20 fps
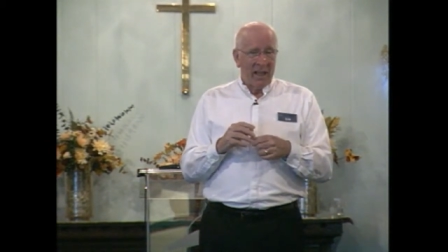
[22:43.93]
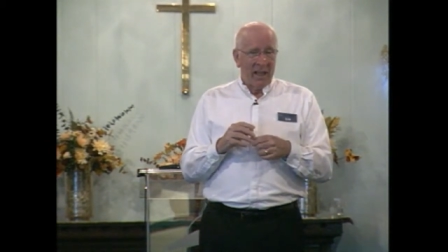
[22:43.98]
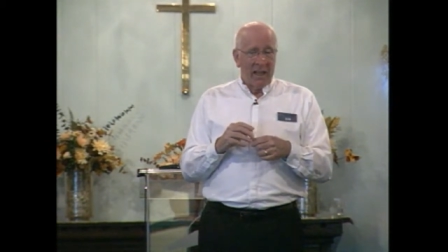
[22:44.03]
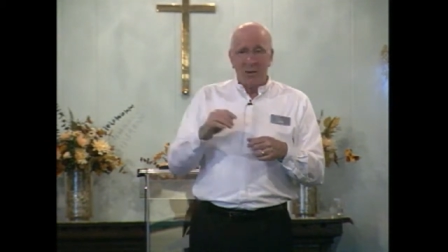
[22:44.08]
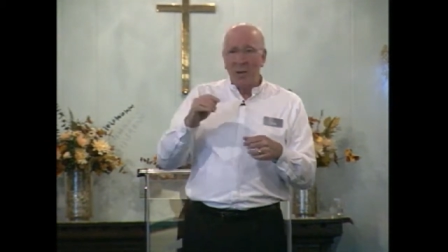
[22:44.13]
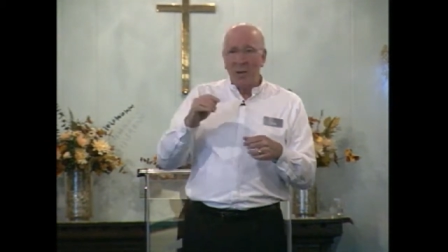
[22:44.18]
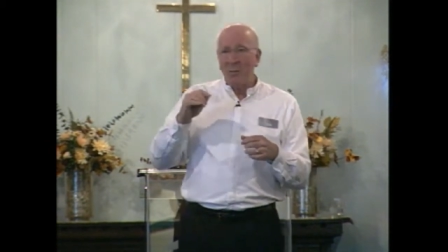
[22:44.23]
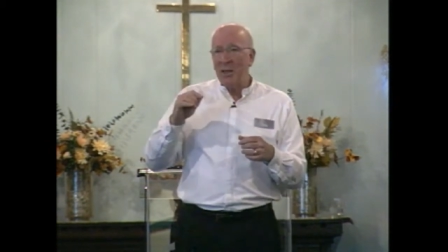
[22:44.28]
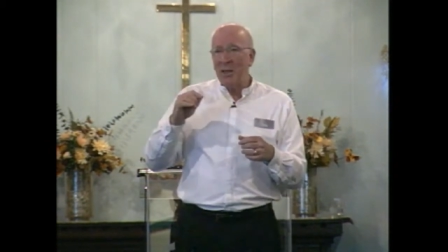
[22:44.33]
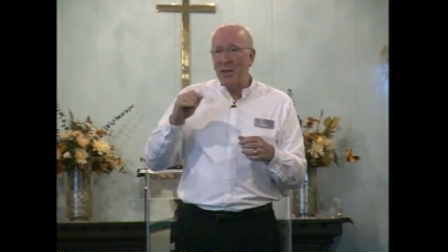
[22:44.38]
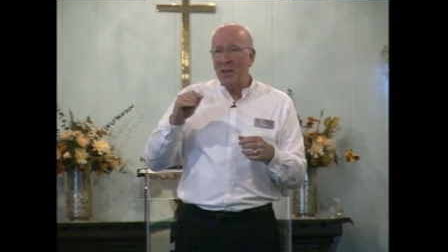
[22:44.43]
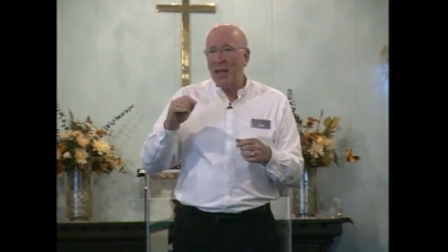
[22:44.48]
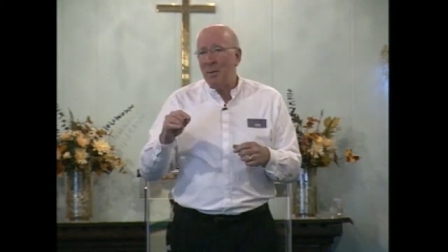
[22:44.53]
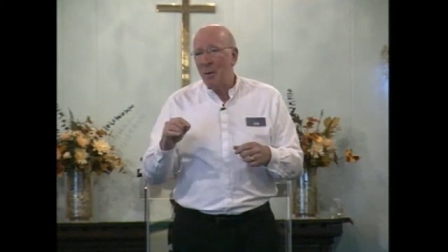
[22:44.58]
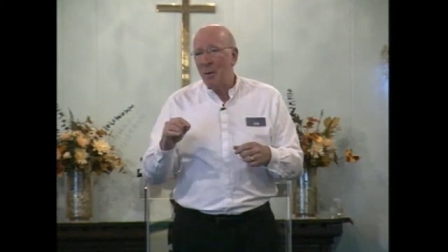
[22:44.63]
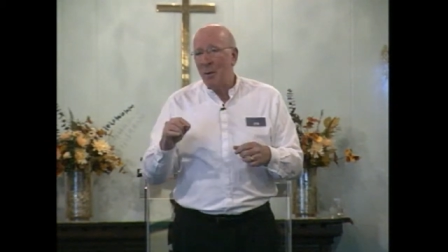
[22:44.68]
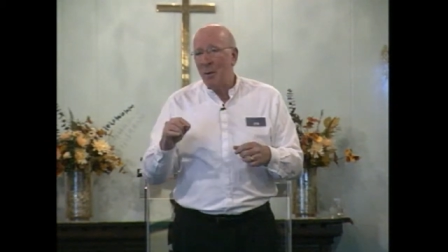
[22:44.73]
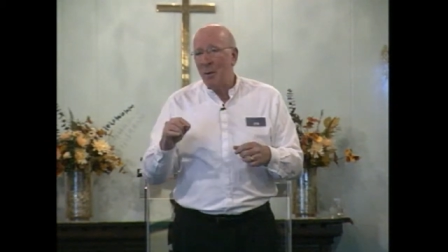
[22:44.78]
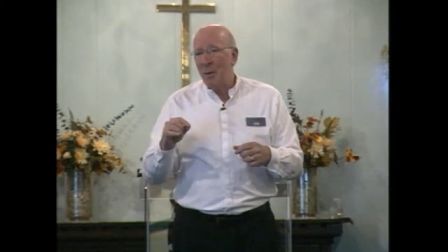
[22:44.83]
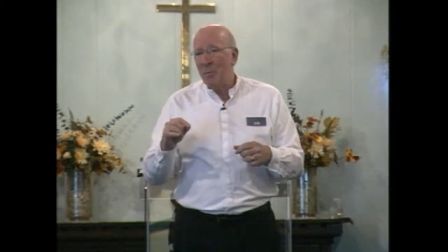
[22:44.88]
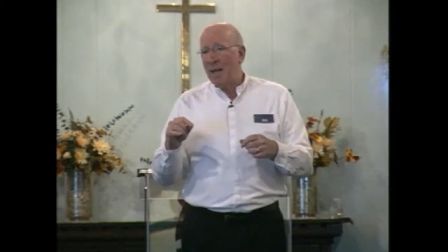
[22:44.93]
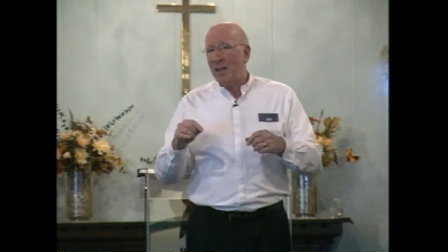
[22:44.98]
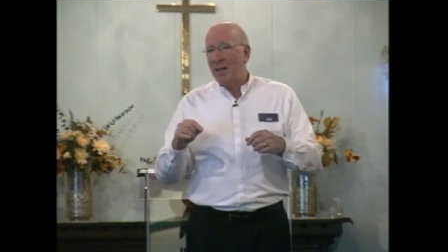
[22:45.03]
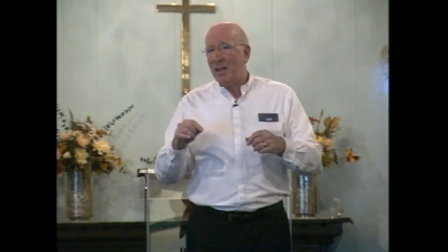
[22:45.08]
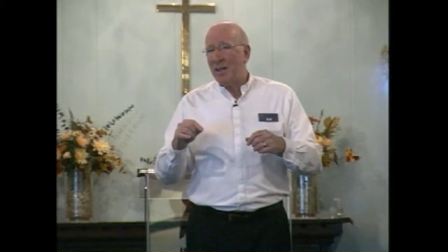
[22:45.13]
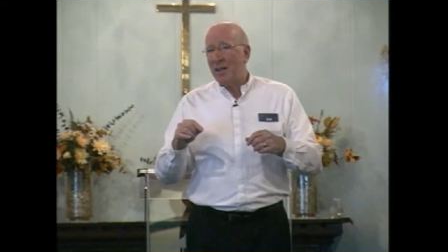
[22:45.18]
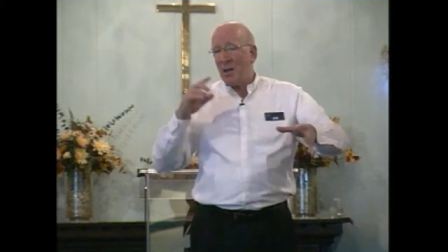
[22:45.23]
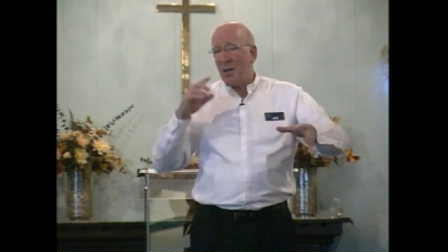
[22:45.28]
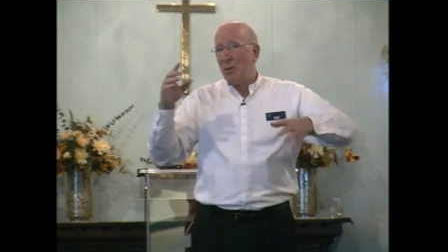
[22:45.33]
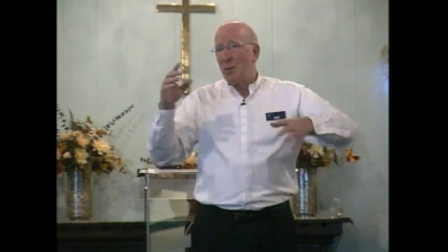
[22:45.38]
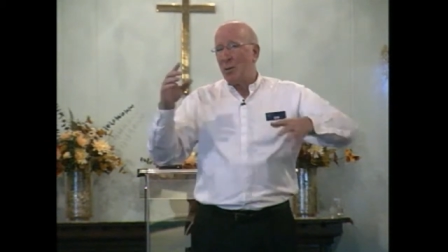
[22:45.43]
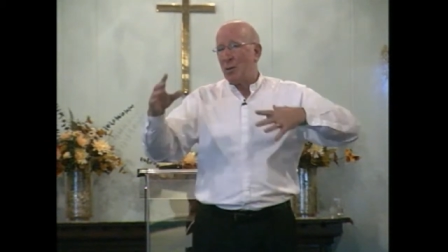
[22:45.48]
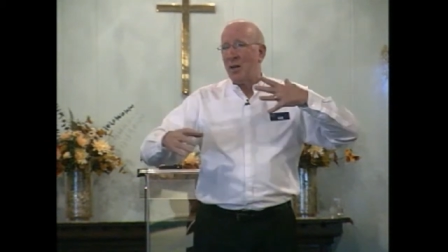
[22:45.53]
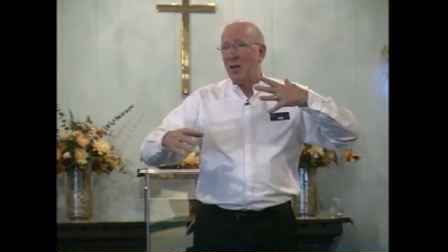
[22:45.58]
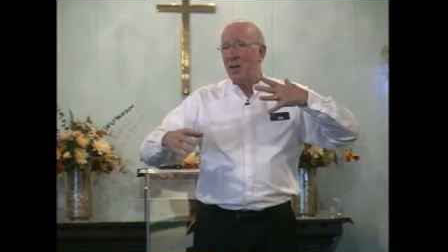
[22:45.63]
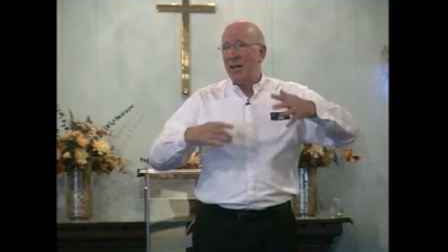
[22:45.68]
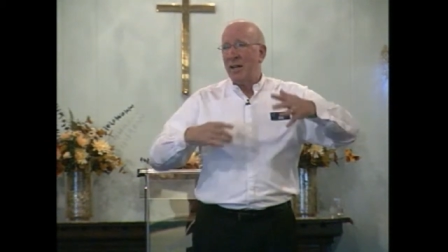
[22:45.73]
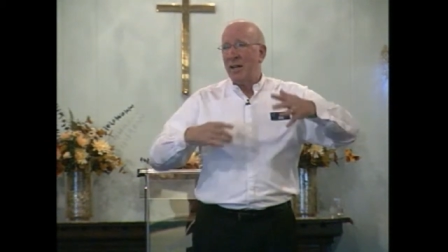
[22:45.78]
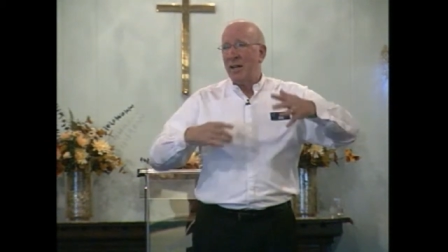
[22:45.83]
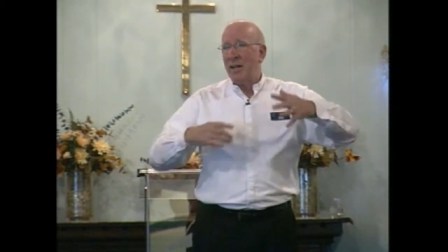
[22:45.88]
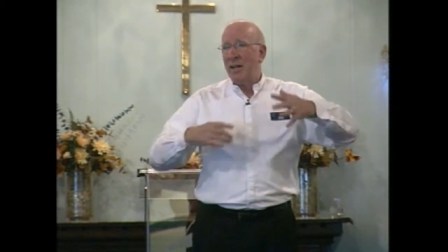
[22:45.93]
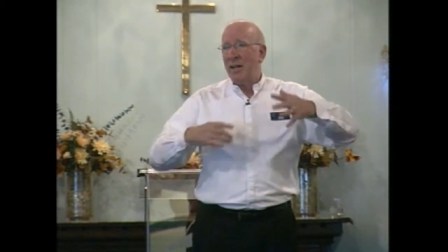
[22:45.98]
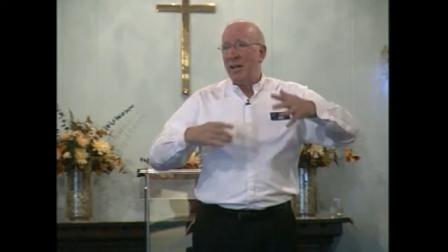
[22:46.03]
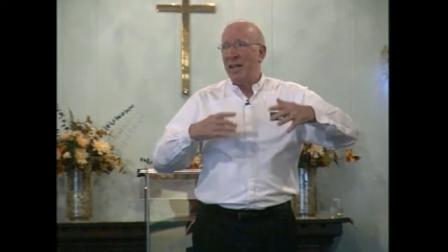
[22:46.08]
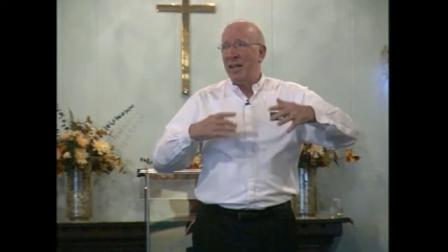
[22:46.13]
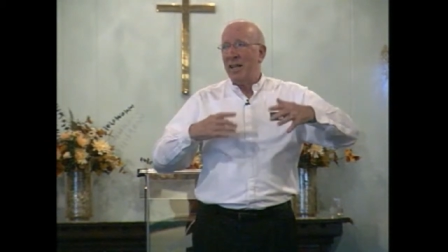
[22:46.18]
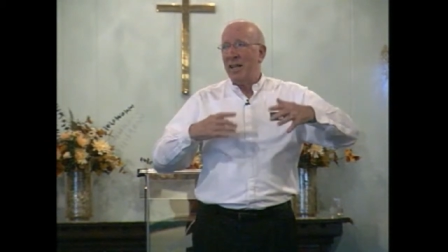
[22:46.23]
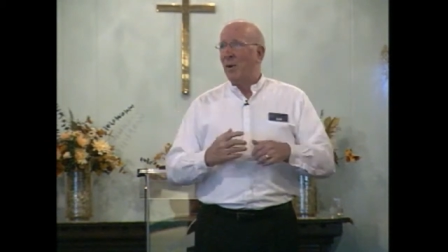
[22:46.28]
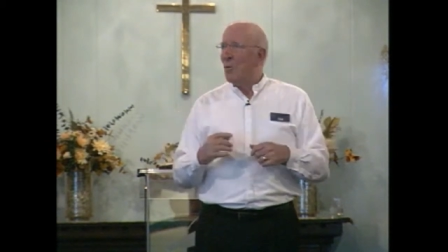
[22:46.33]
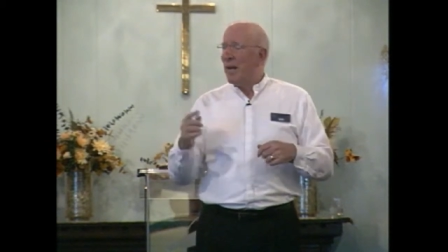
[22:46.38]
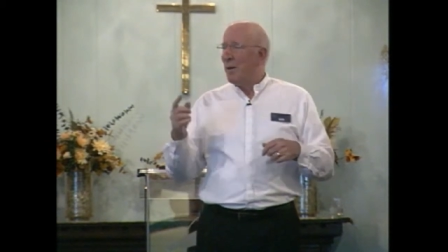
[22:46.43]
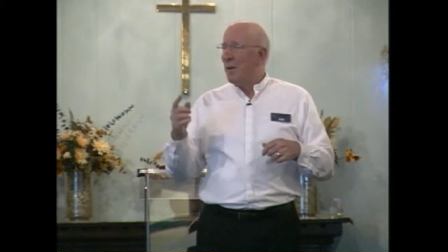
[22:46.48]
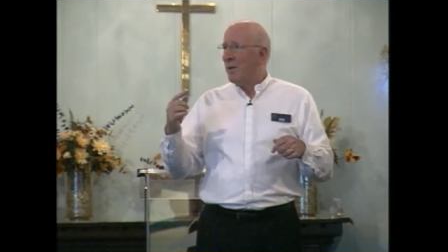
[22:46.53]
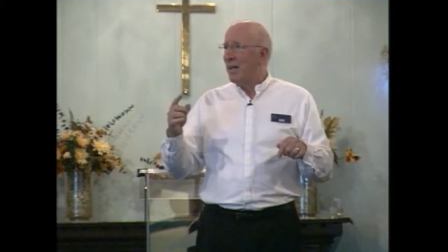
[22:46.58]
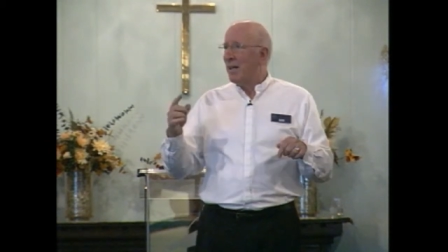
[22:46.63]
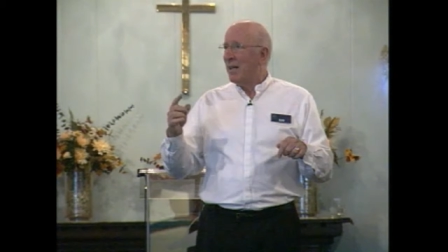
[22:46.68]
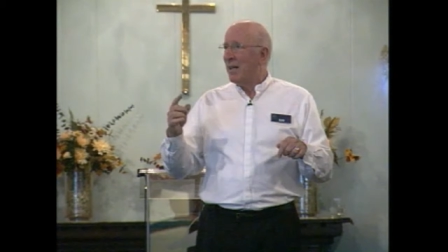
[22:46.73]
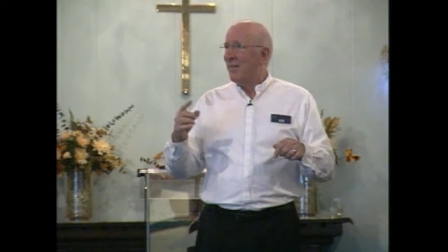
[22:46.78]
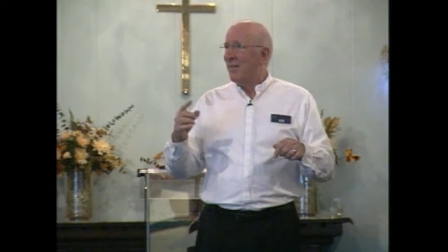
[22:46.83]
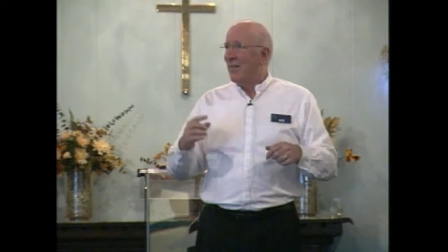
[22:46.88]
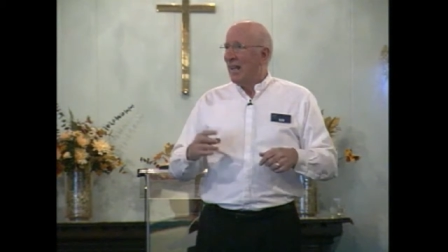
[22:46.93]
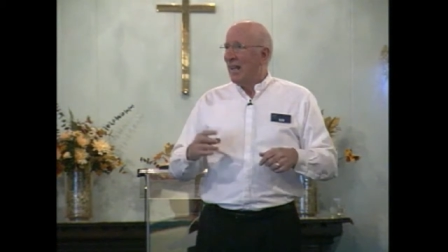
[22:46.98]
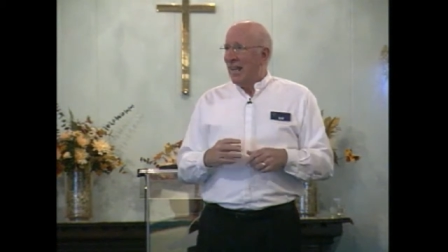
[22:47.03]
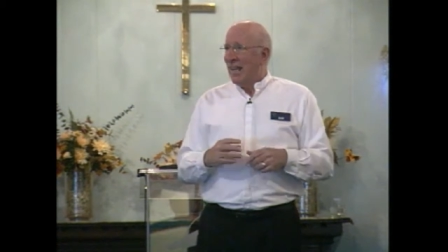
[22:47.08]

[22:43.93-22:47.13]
And something came up, and as I was studying, I went, oh, wait a minute.